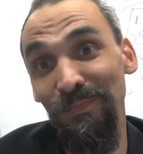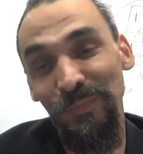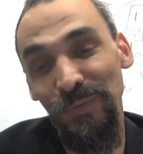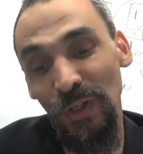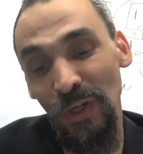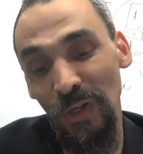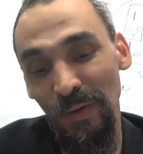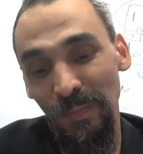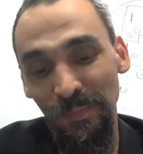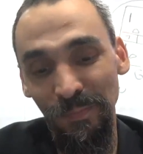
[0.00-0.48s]

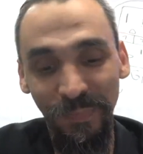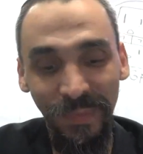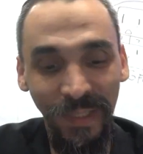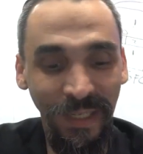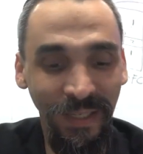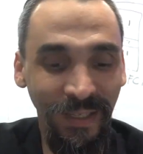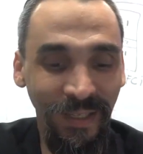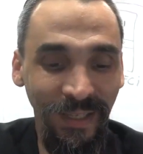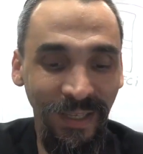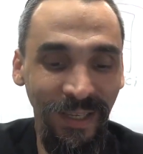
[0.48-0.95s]
So
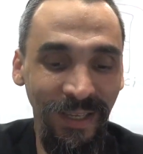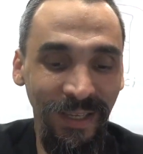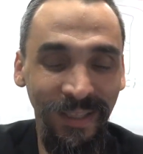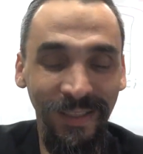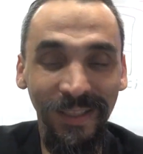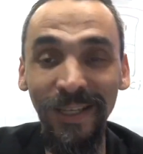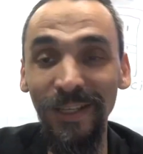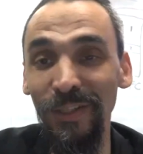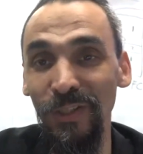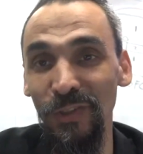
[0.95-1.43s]

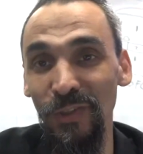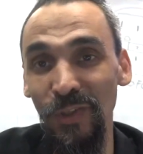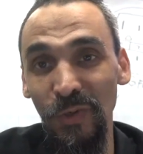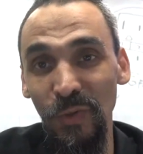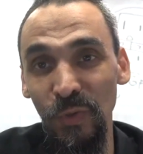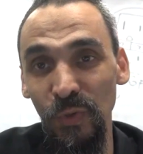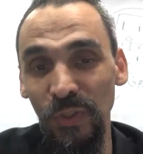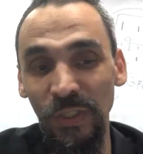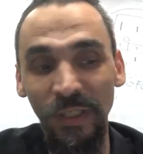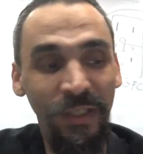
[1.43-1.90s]

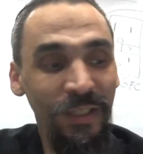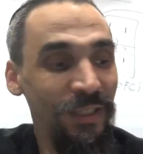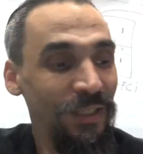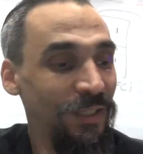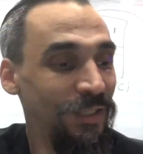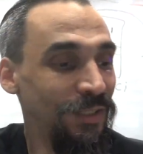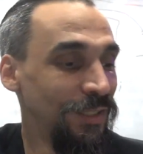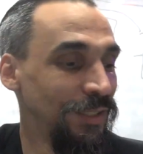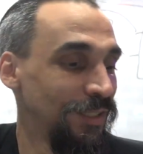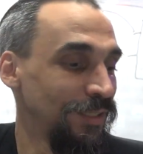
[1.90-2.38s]
those
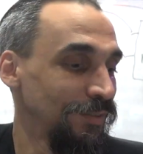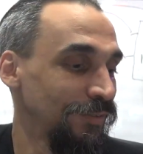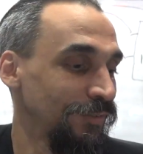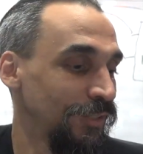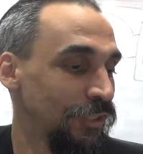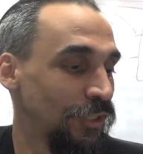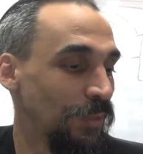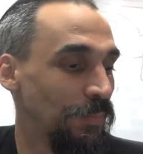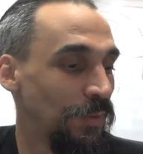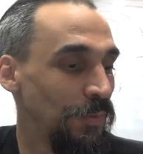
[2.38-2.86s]
are
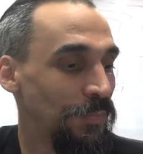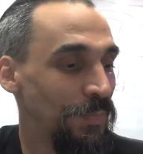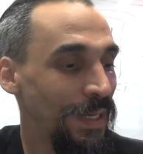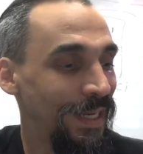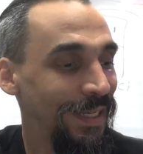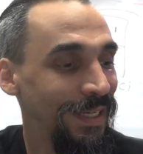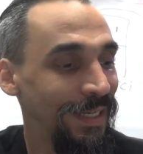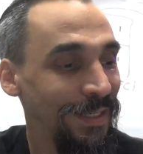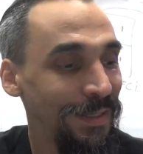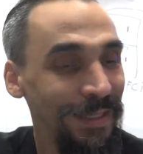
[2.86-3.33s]
some of
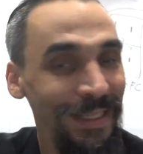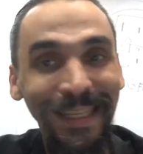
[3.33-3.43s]
my